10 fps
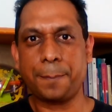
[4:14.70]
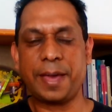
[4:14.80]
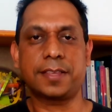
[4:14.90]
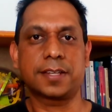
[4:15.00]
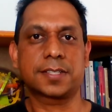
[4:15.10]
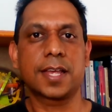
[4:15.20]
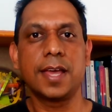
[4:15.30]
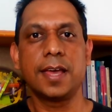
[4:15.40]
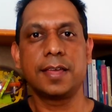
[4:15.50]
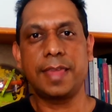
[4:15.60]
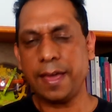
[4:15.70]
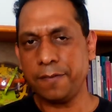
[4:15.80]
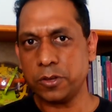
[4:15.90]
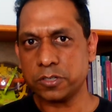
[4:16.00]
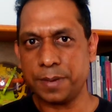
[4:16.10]
methods. They have
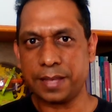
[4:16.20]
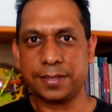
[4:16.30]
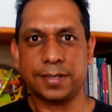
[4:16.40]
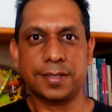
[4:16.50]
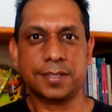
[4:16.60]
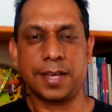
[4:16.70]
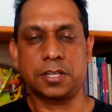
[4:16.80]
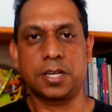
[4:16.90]
used methods such